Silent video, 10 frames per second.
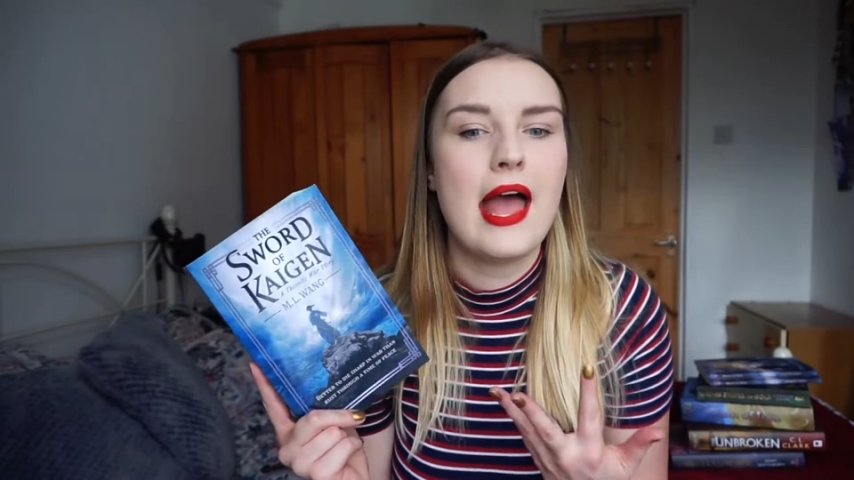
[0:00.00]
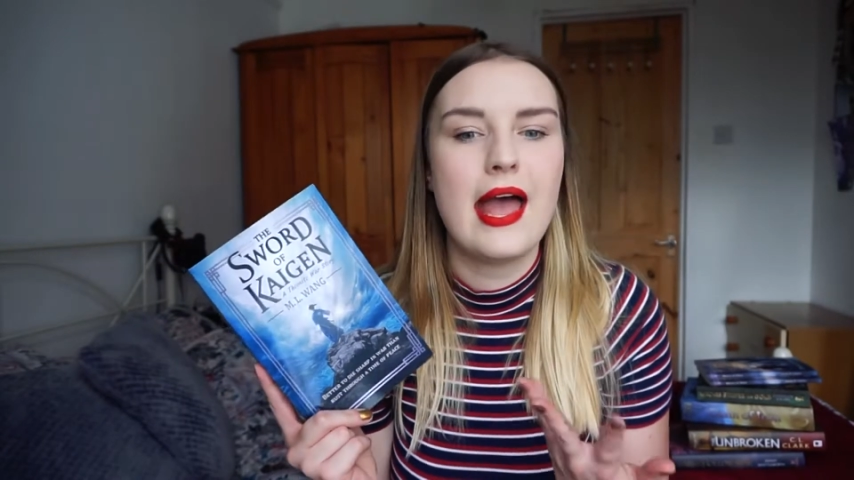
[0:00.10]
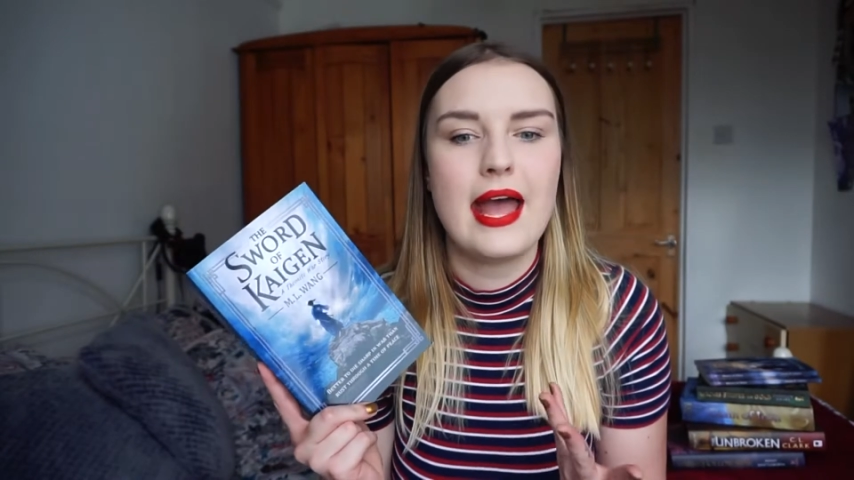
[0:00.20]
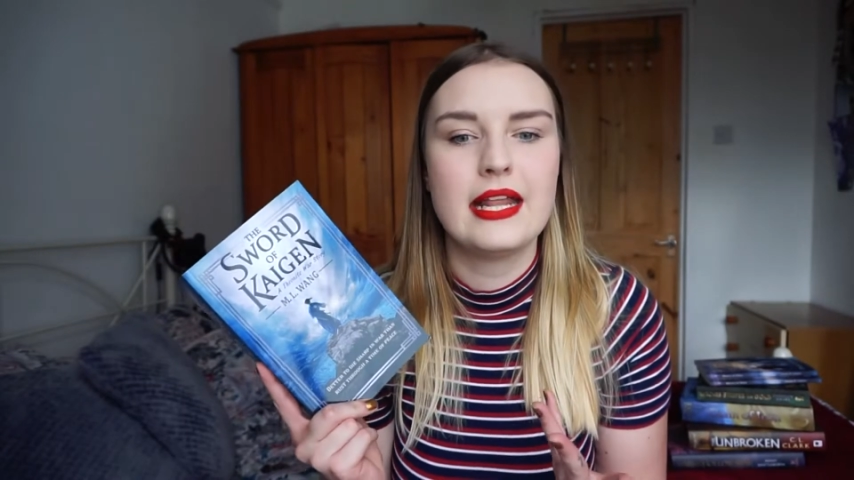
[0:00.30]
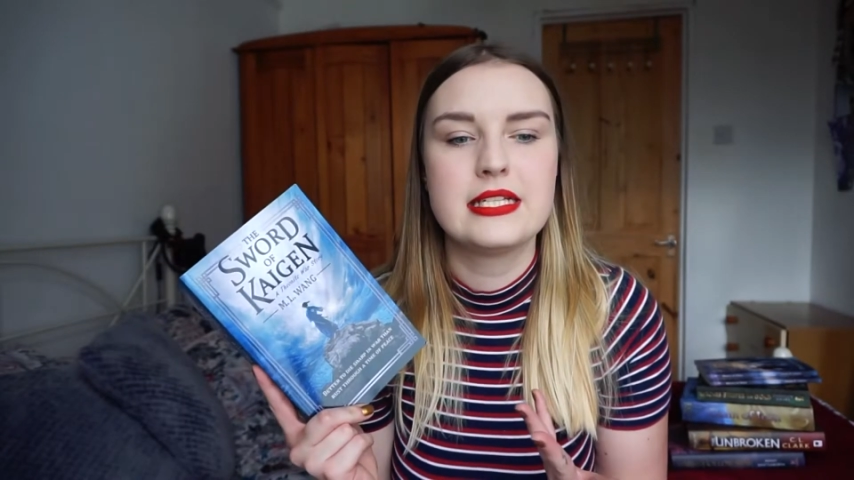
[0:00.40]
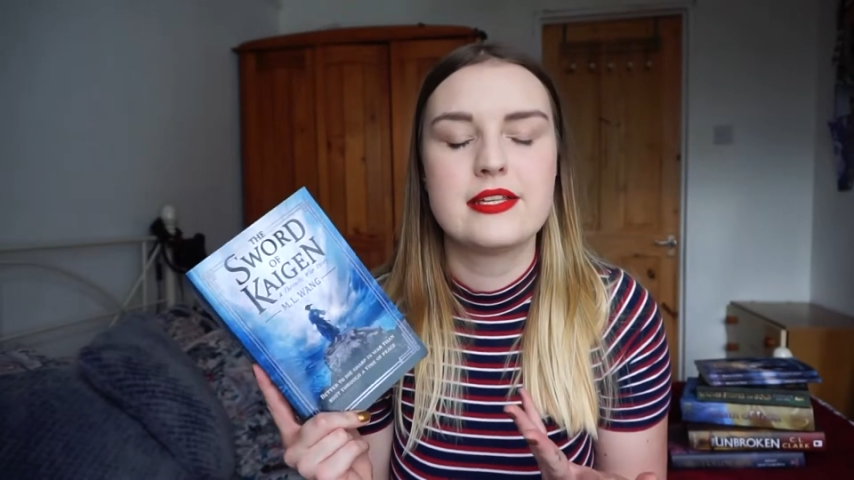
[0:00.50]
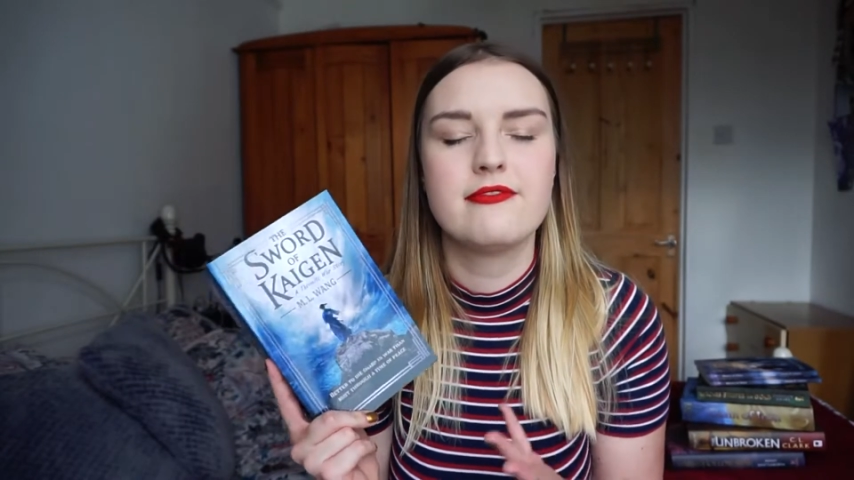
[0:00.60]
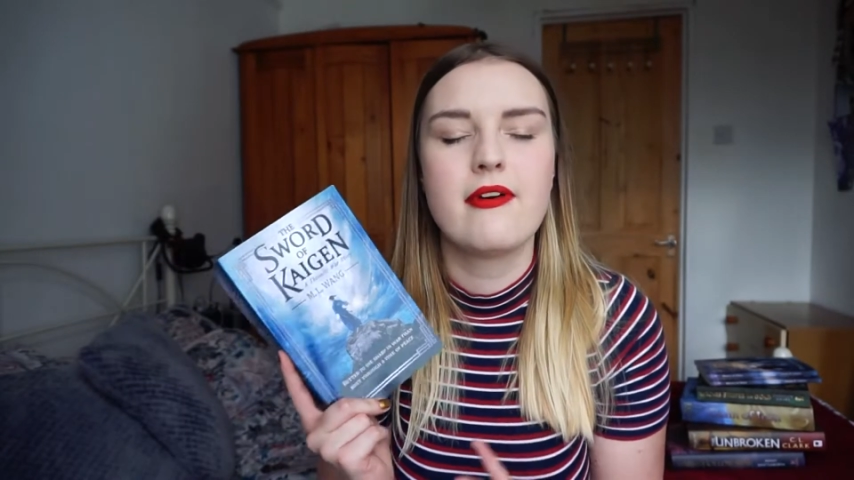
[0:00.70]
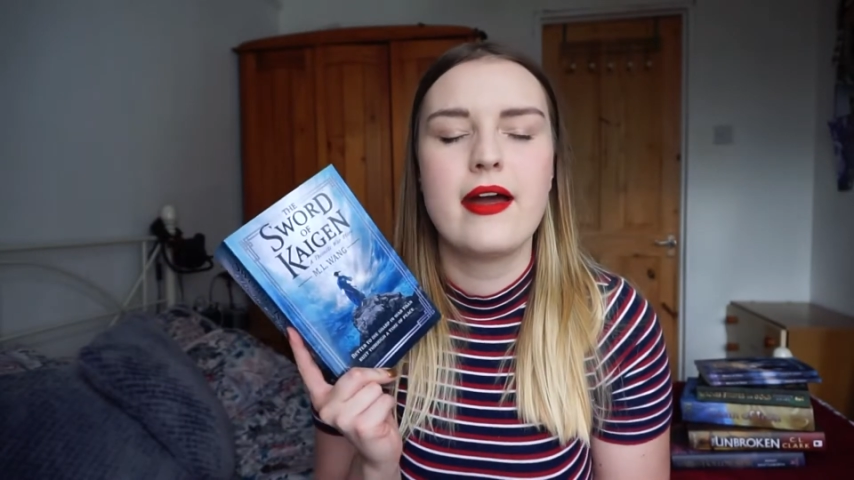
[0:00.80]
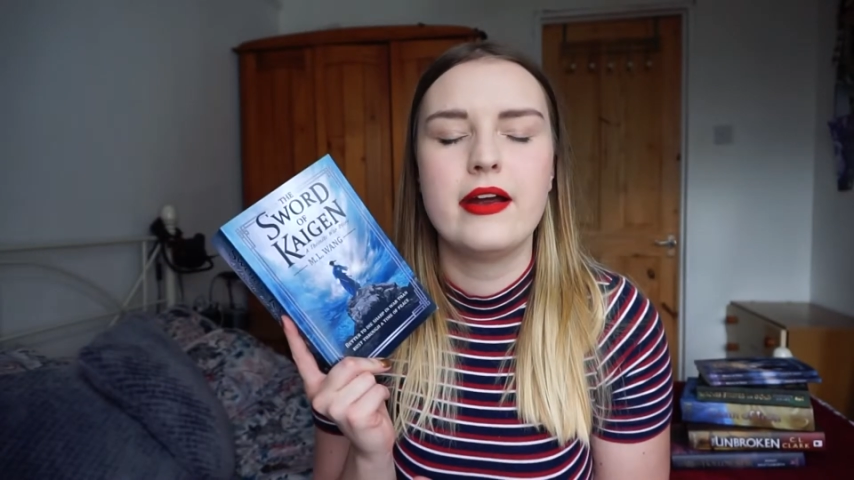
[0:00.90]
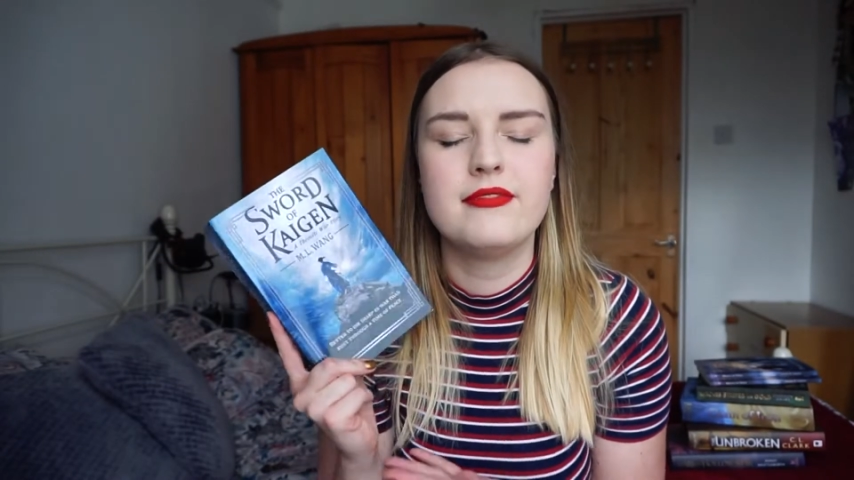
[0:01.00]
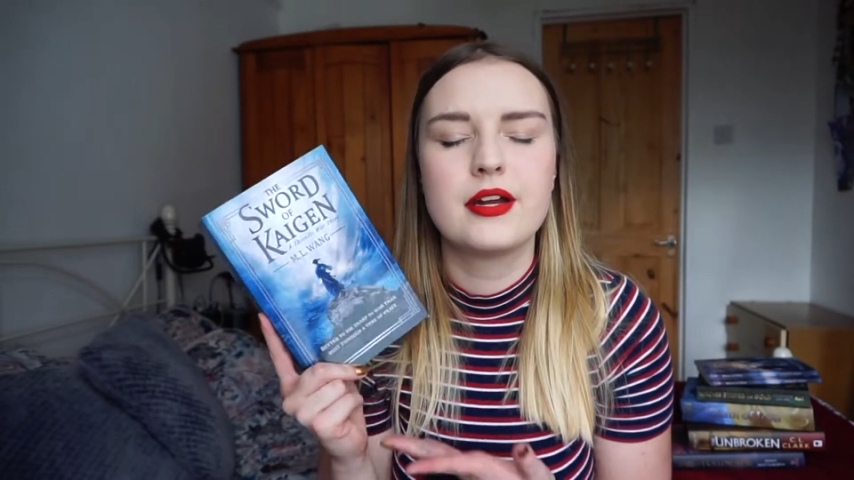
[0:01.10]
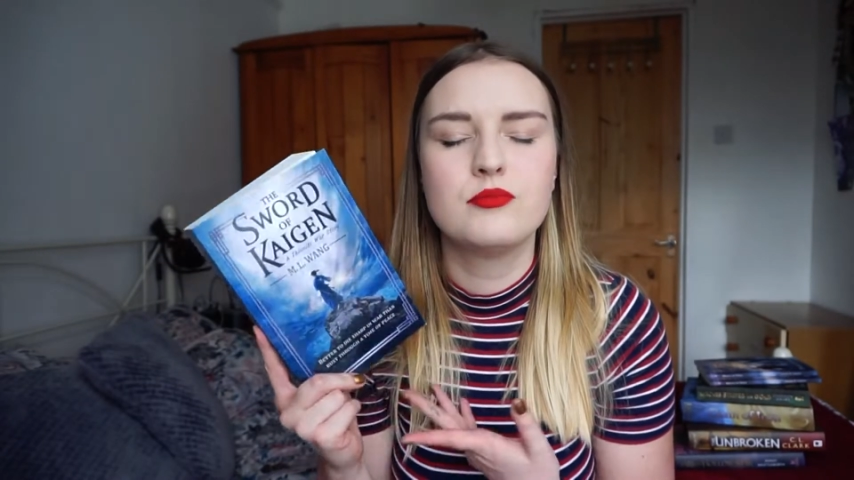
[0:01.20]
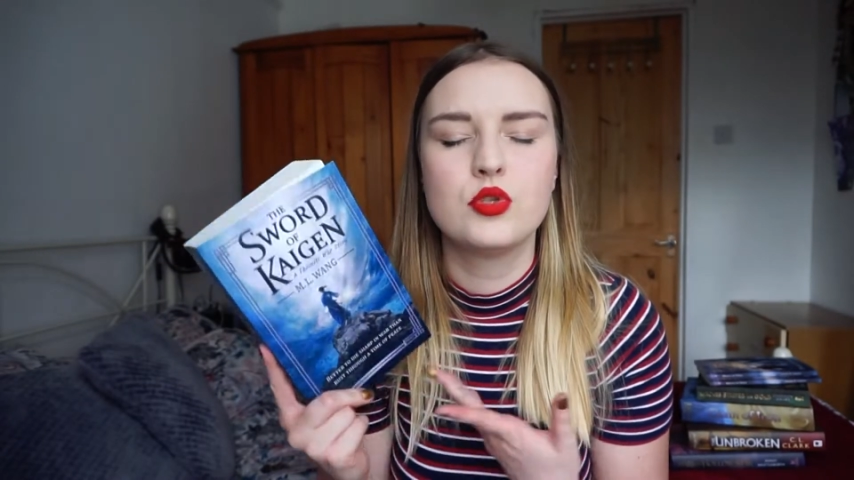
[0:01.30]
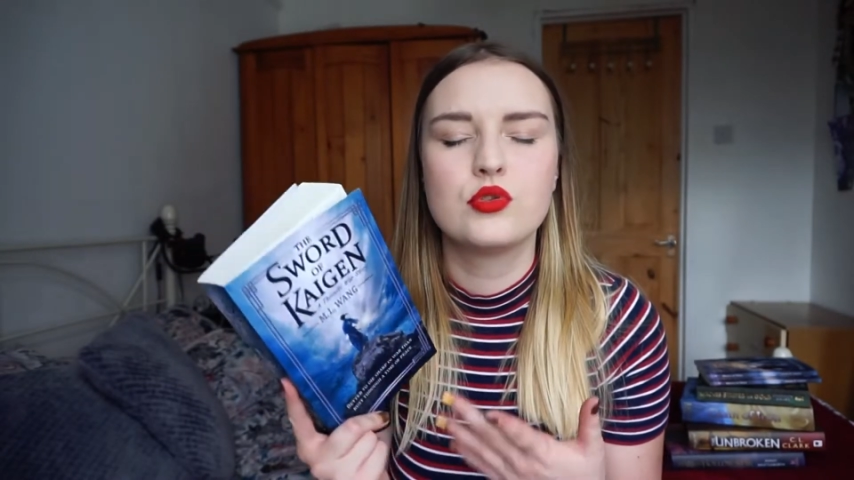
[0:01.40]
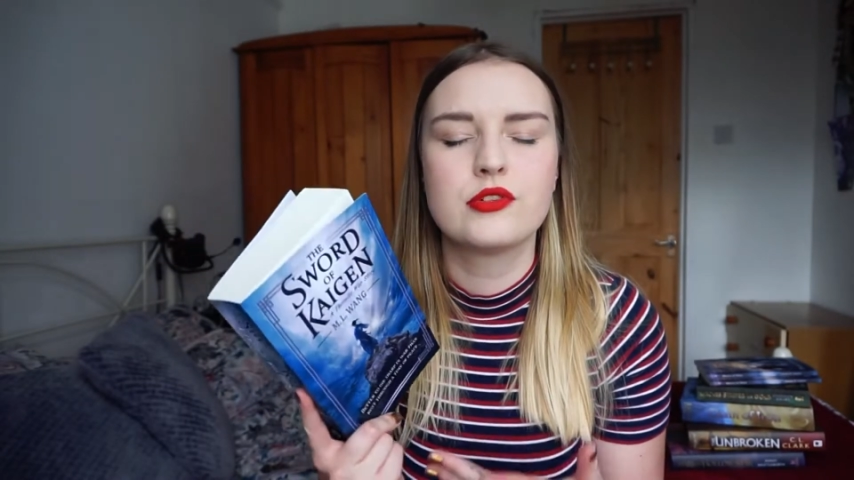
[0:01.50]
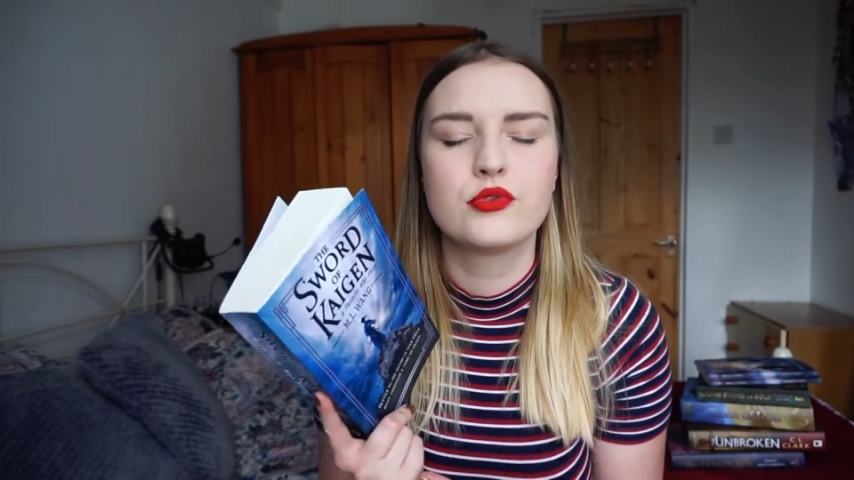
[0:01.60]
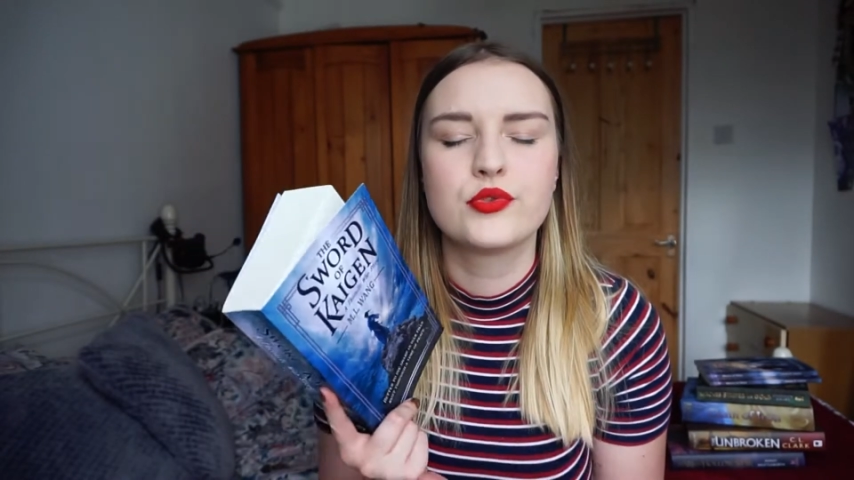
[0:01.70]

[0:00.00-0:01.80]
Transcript: and it's a very beautiful